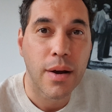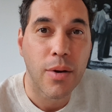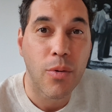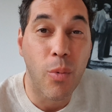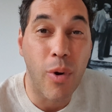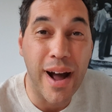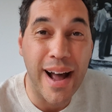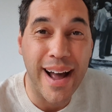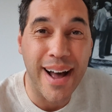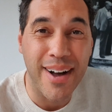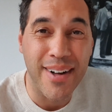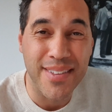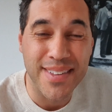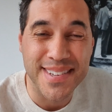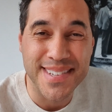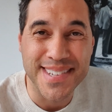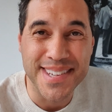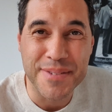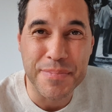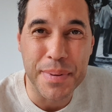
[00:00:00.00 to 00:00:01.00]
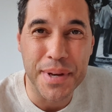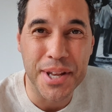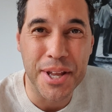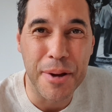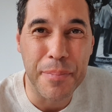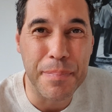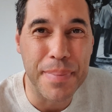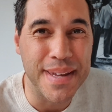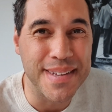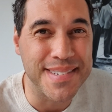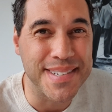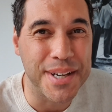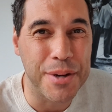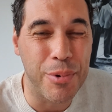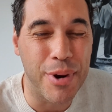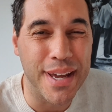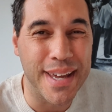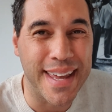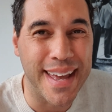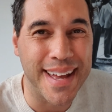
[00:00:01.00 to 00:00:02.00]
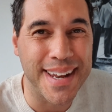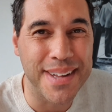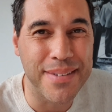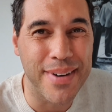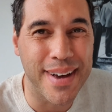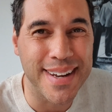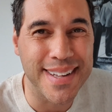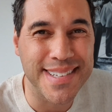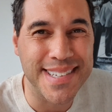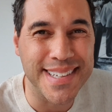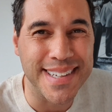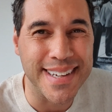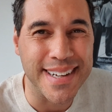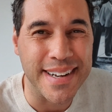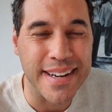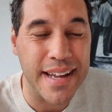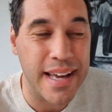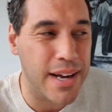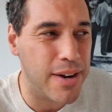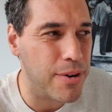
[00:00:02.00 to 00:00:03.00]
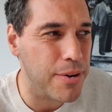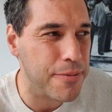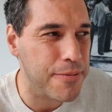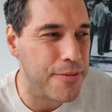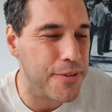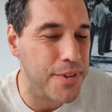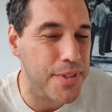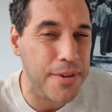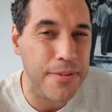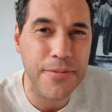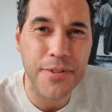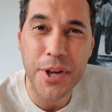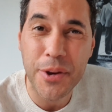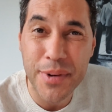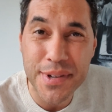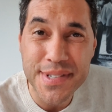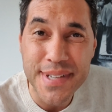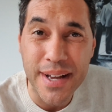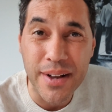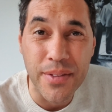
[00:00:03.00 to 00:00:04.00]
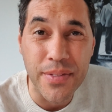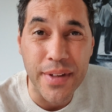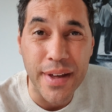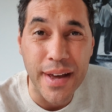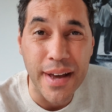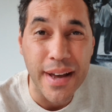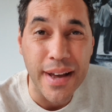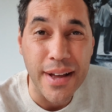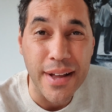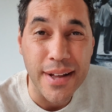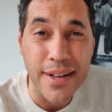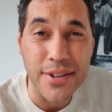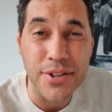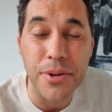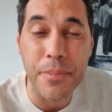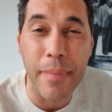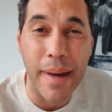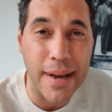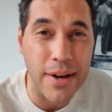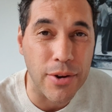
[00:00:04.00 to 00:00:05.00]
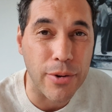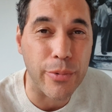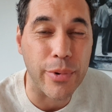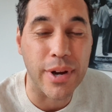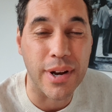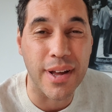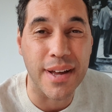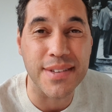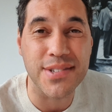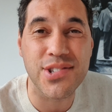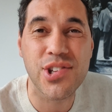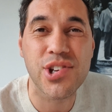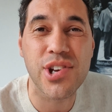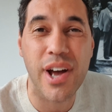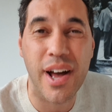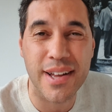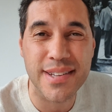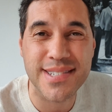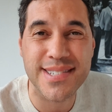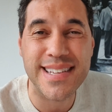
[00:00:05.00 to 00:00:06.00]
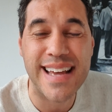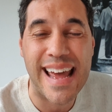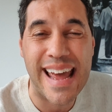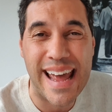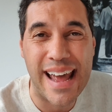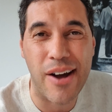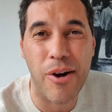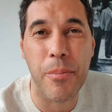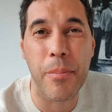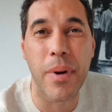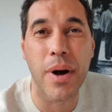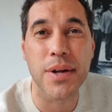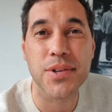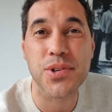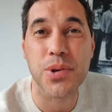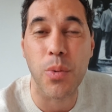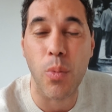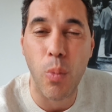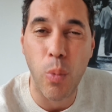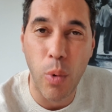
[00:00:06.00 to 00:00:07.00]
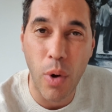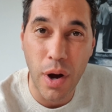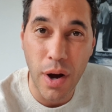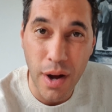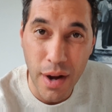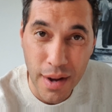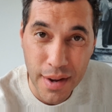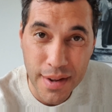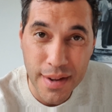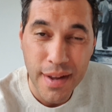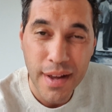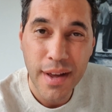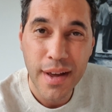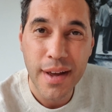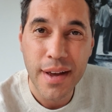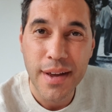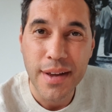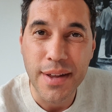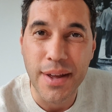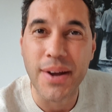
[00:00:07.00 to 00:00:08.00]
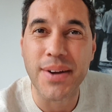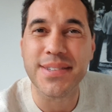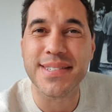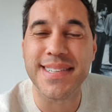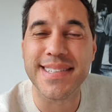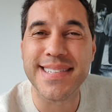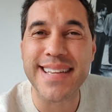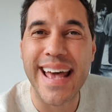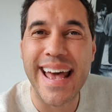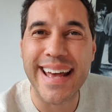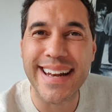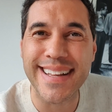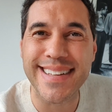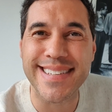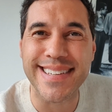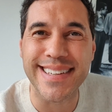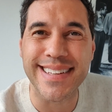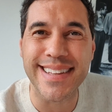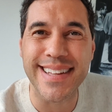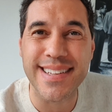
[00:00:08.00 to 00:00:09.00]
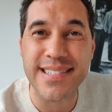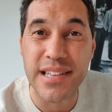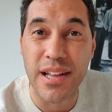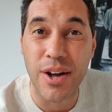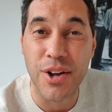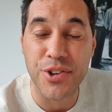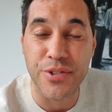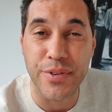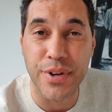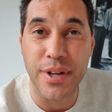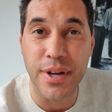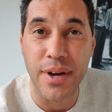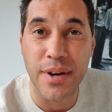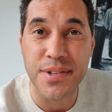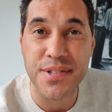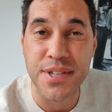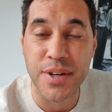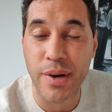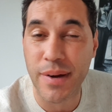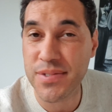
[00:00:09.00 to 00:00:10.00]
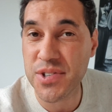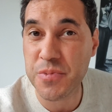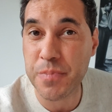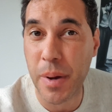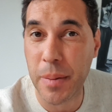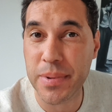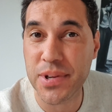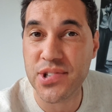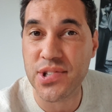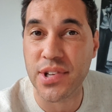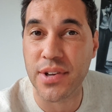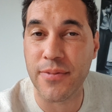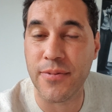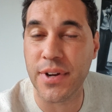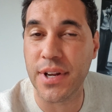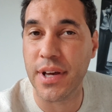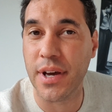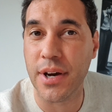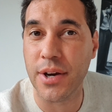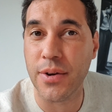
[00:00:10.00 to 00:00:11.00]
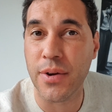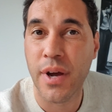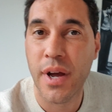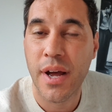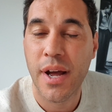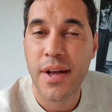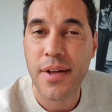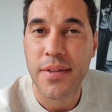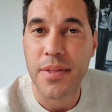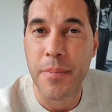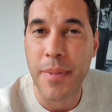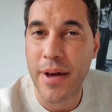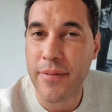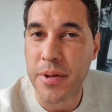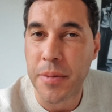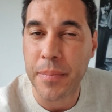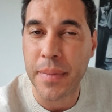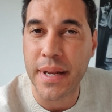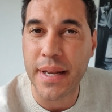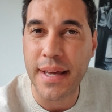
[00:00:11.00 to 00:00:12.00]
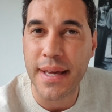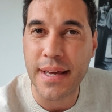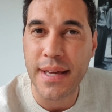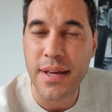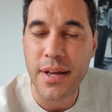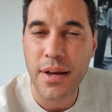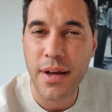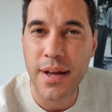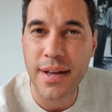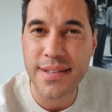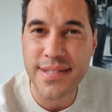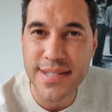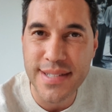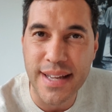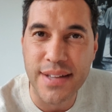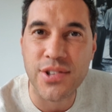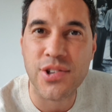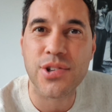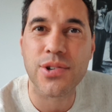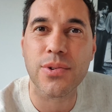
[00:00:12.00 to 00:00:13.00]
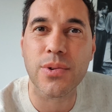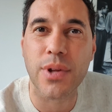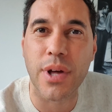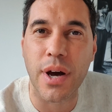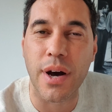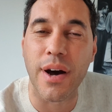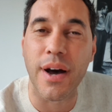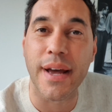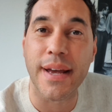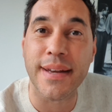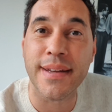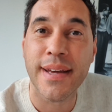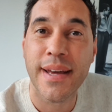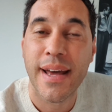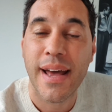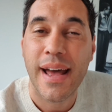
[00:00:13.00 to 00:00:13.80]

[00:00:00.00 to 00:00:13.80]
Wow, this has been a busy weekend of editing. Now, for the viewers out there, you may not realize just how much work goes into editing these large videos. Now, I've just published a video, the Mavic Mini Essential Guide,